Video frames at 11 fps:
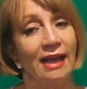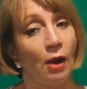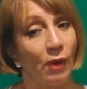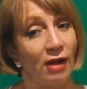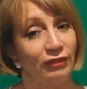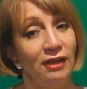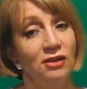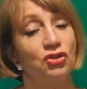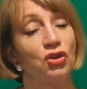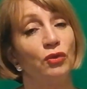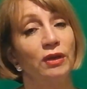however,
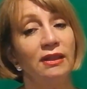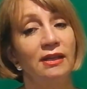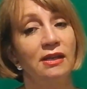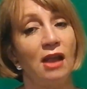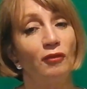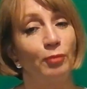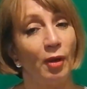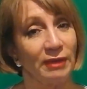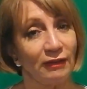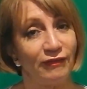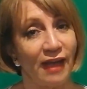during the love
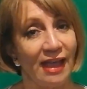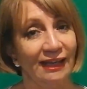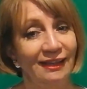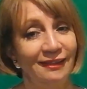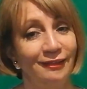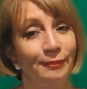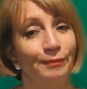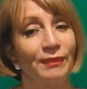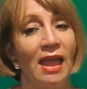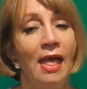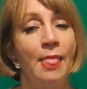bombing phase,
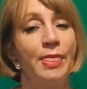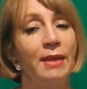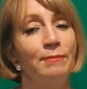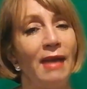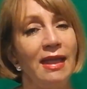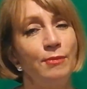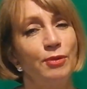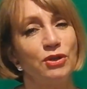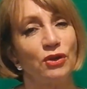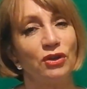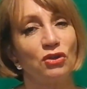they may
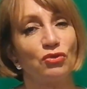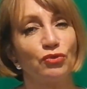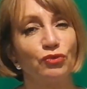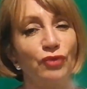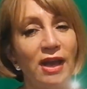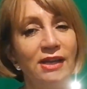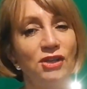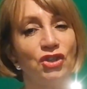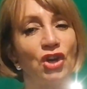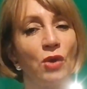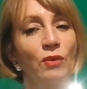put on a great
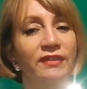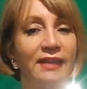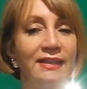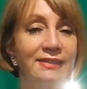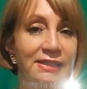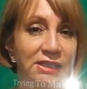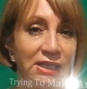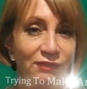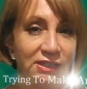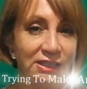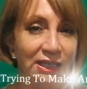show of
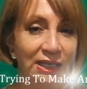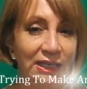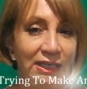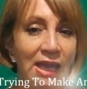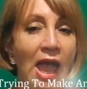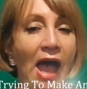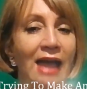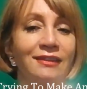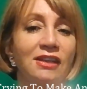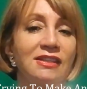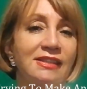sensitivity
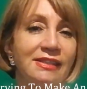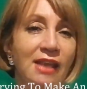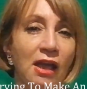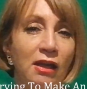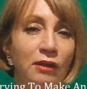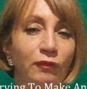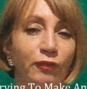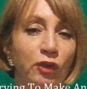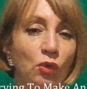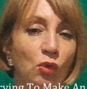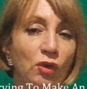and concern for
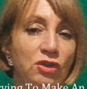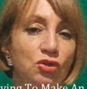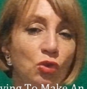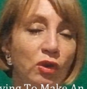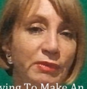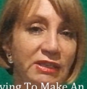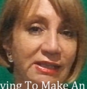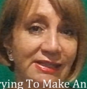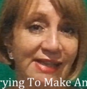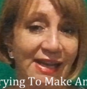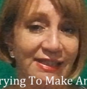your enjoyment
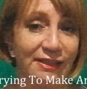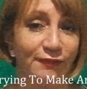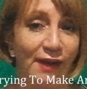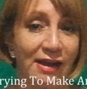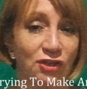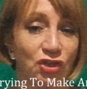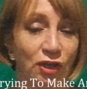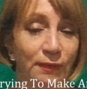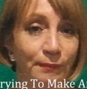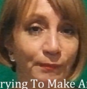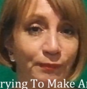and satisfaction.